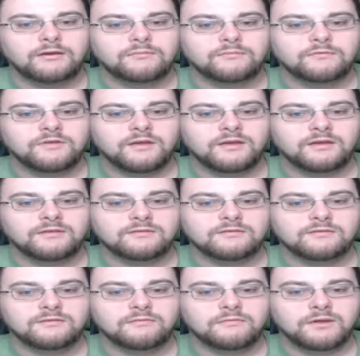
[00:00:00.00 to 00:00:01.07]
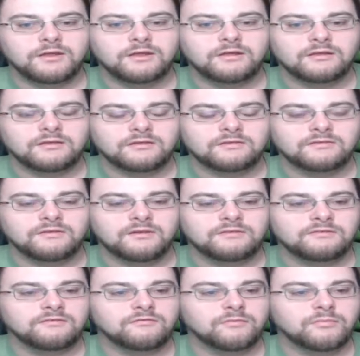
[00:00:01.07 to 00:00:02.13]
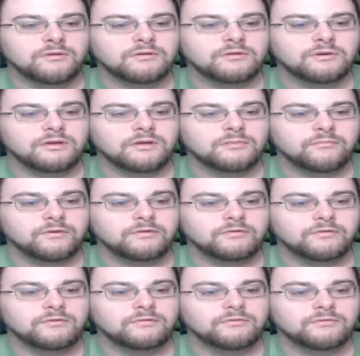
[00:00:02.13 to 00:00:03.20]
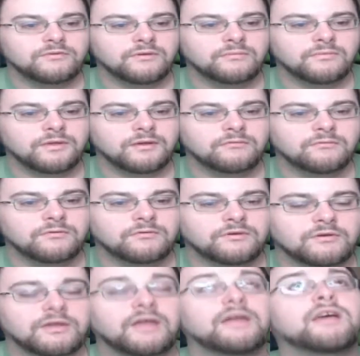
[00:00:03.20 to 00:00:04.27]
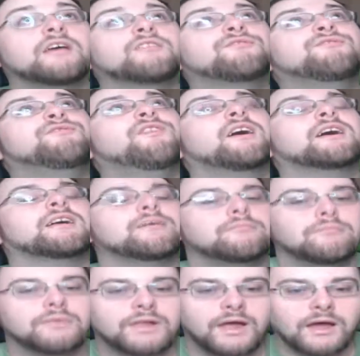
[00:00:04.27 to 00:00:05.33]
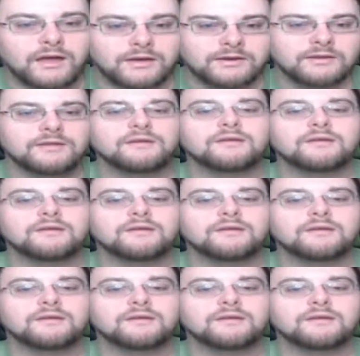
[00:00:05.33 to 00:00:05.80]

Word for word: obtains an, an excessive ability, he must lose something in return. He is fucking blind!